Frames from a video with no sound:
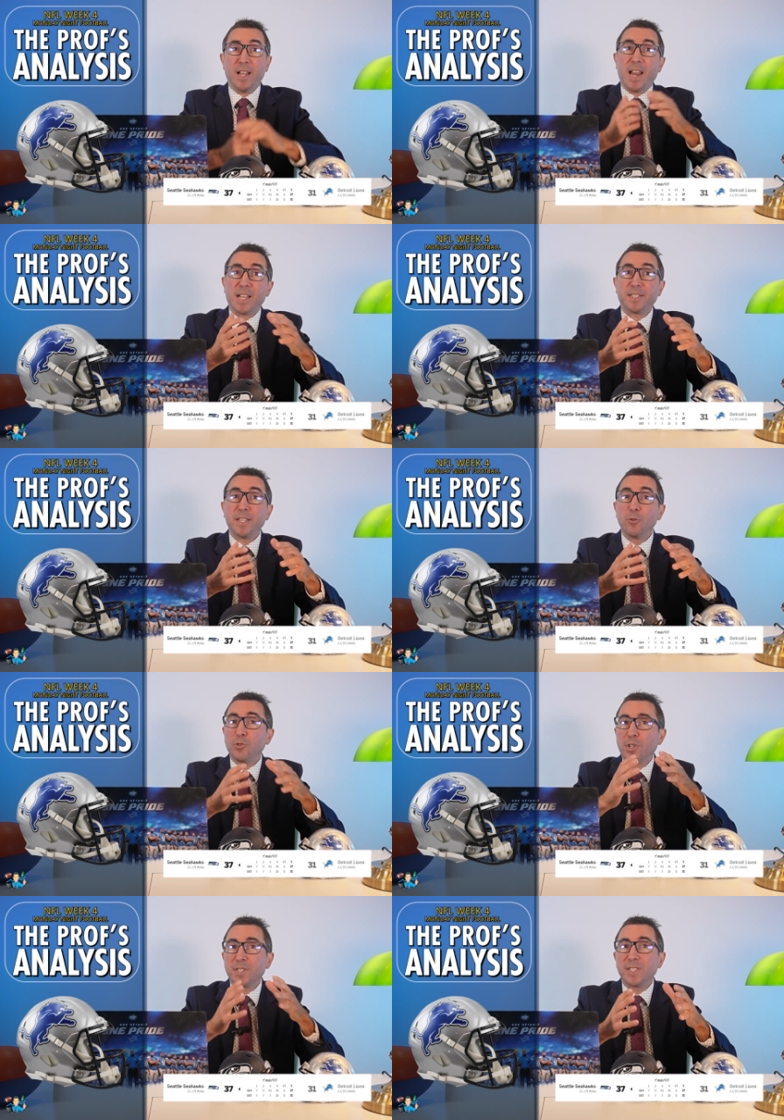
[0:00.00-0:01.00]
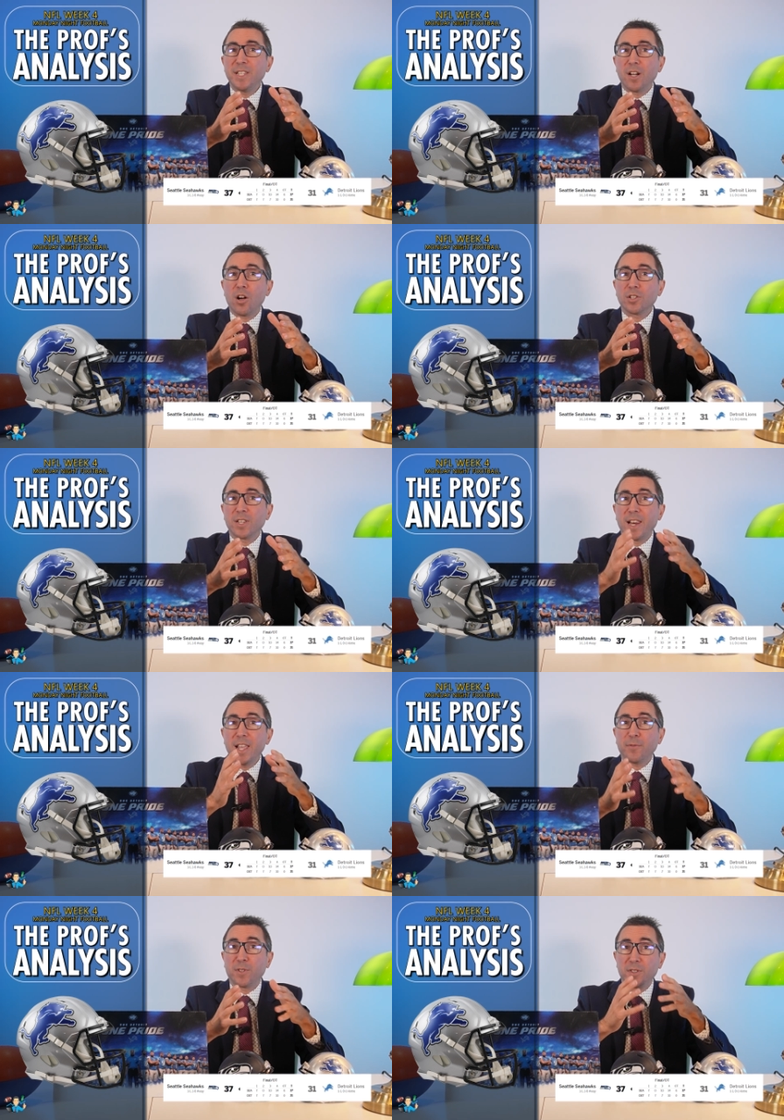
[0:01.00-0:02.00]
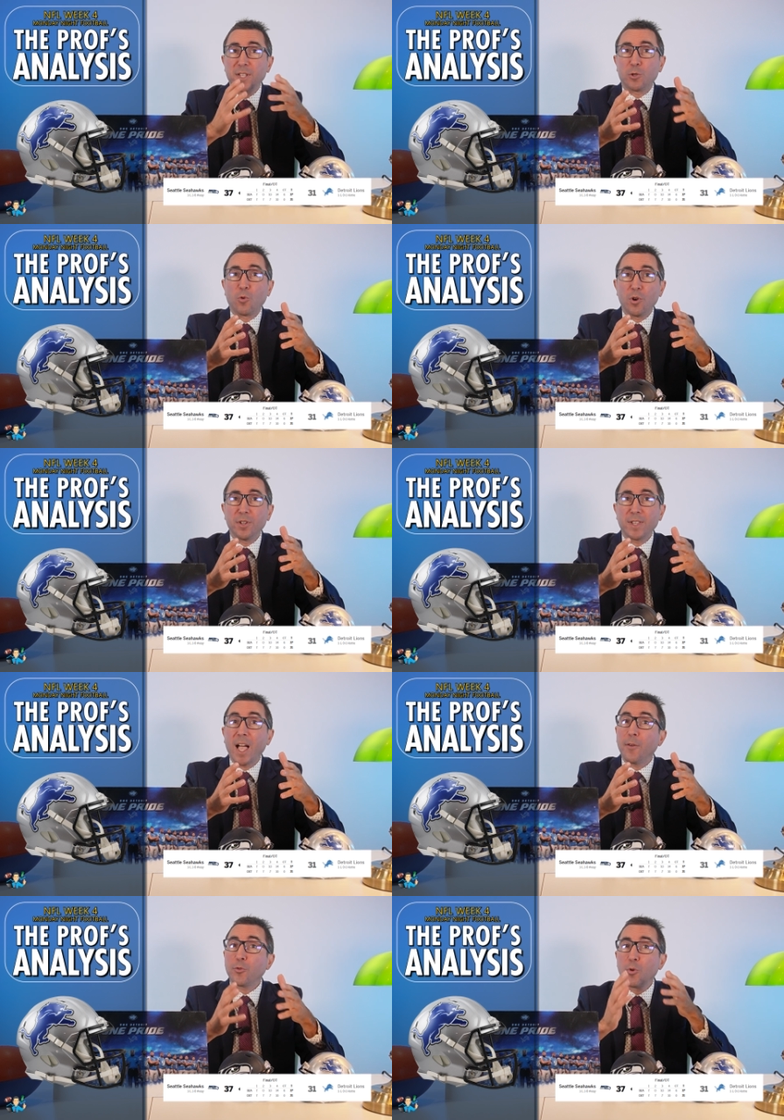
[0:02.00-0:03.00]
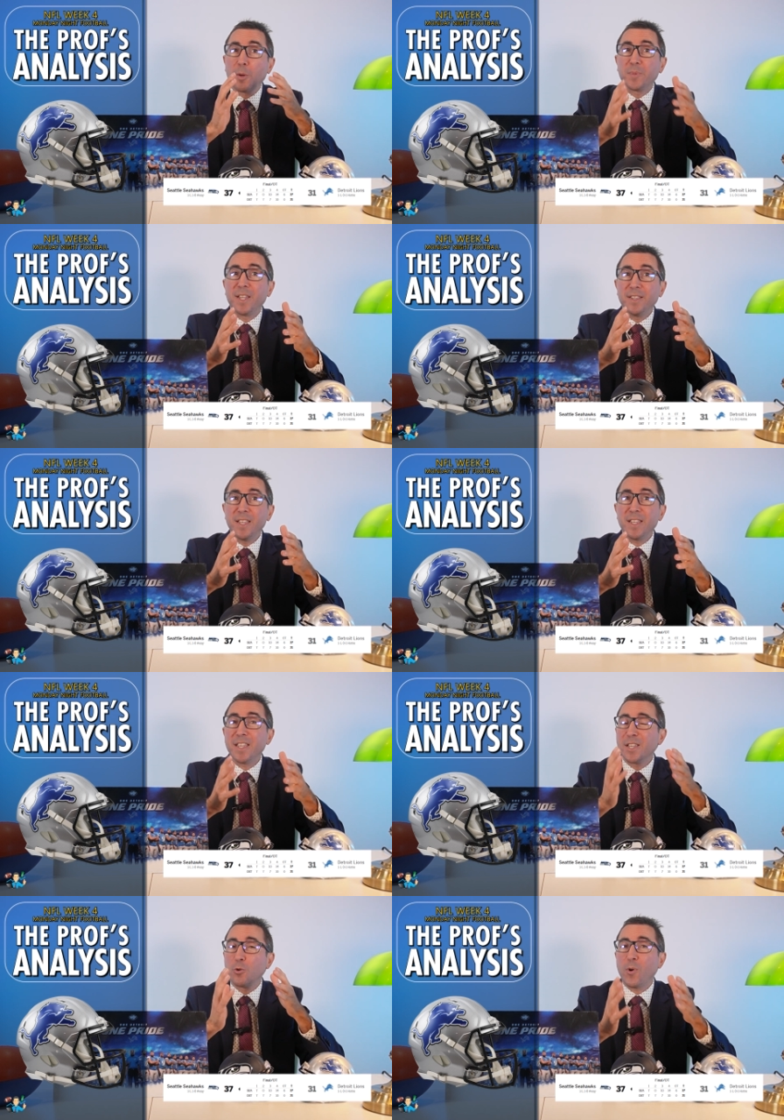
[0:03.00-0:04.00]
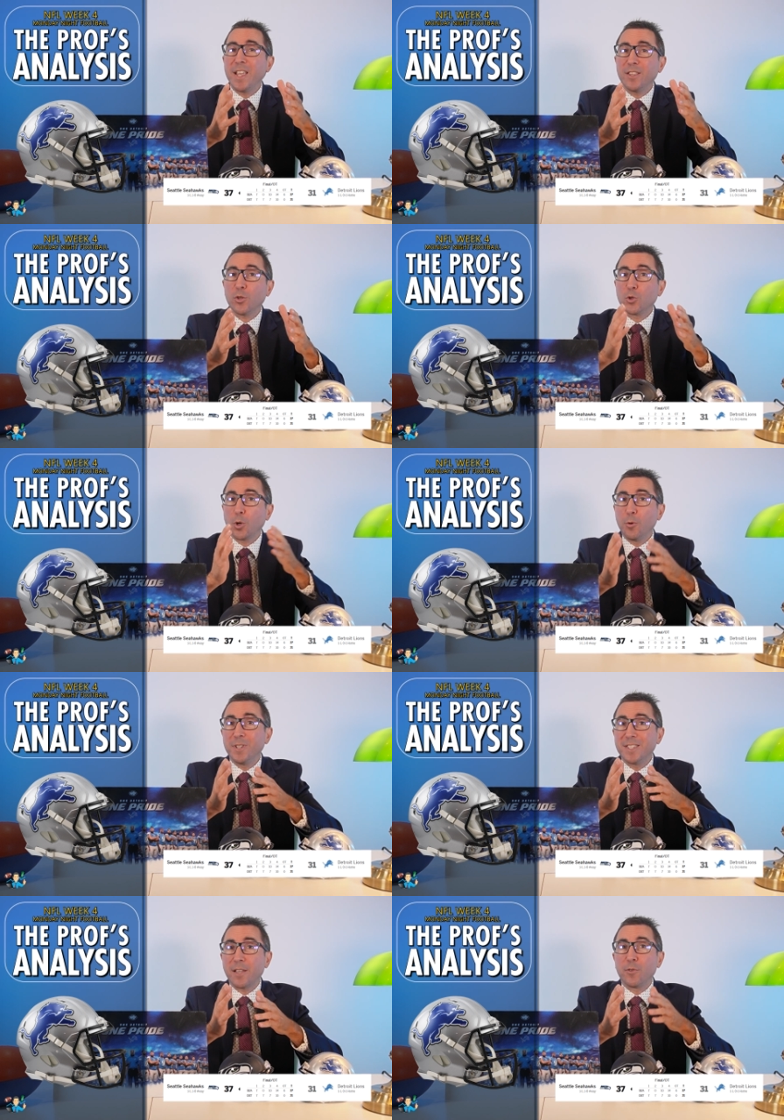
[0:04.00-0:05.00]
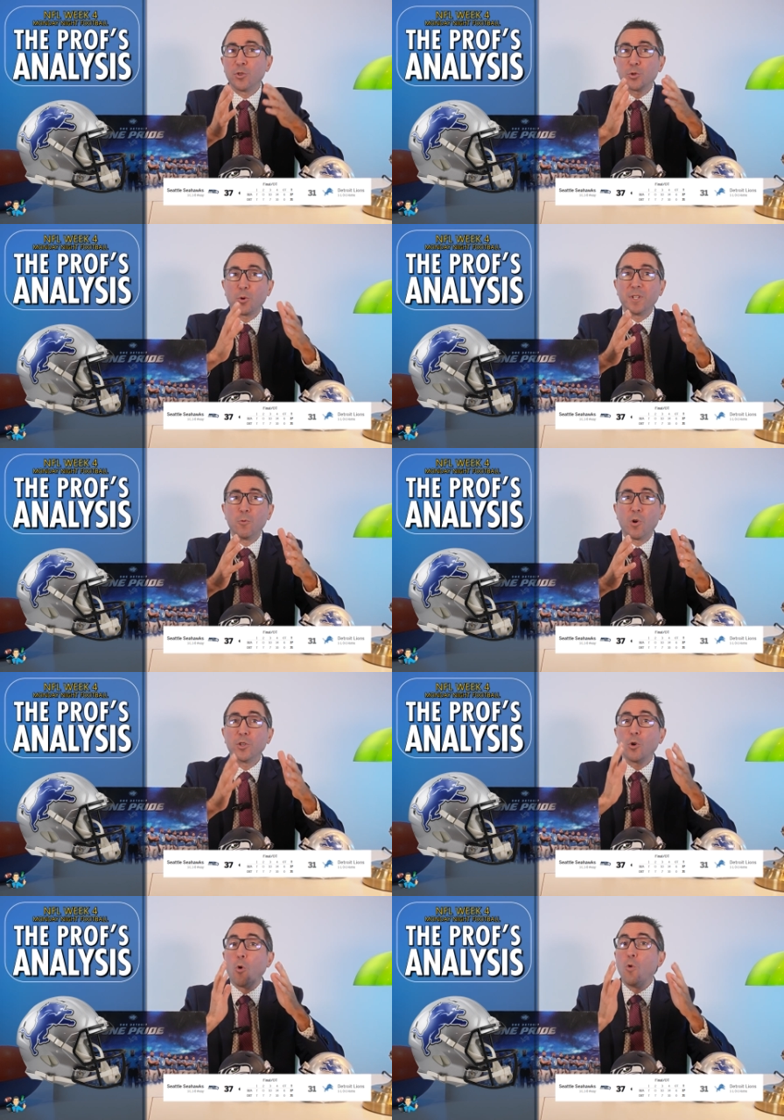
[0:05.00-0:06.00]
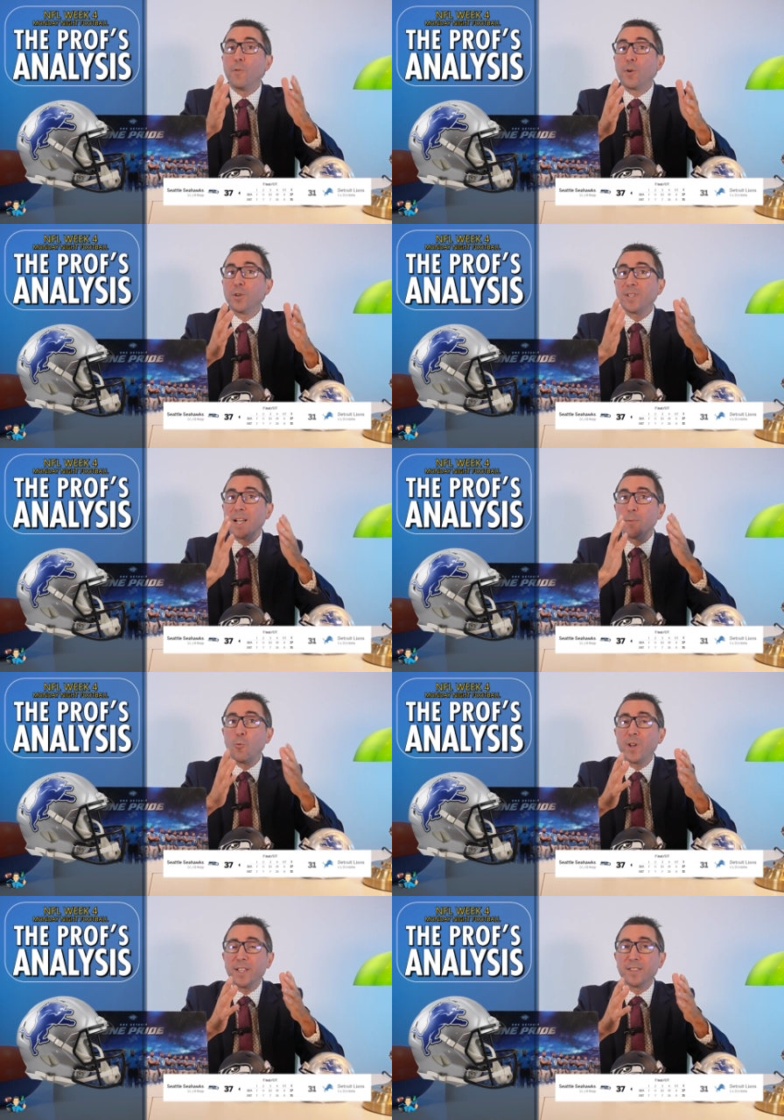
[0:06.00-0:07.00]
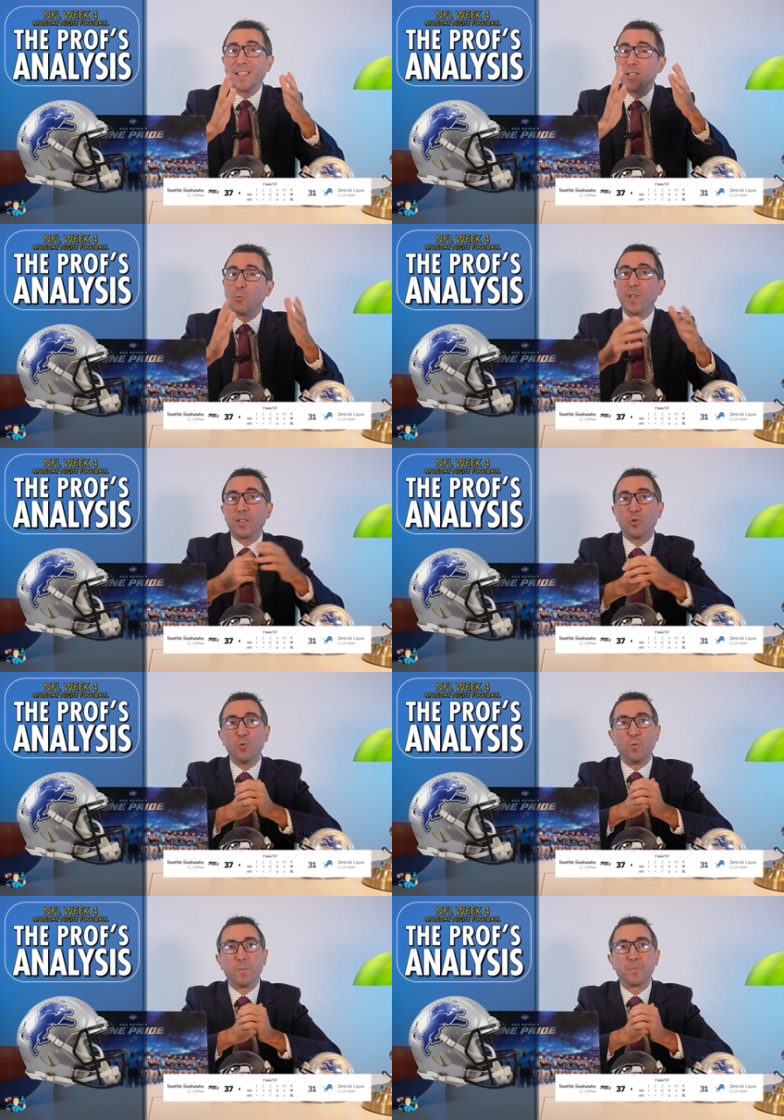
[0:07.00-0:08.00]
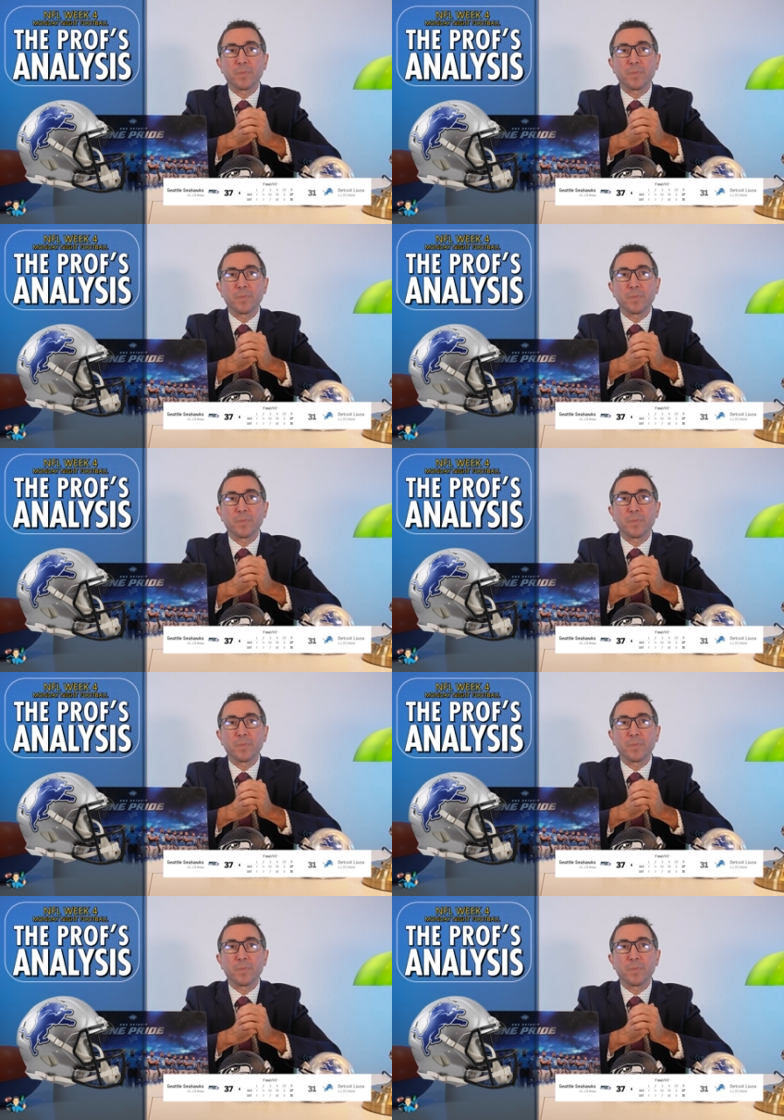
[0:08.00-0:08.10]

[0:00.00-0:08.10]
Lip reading: Last year, the Seahawks left Detroit after obtaining a great 37-31 overtime win in Week 2.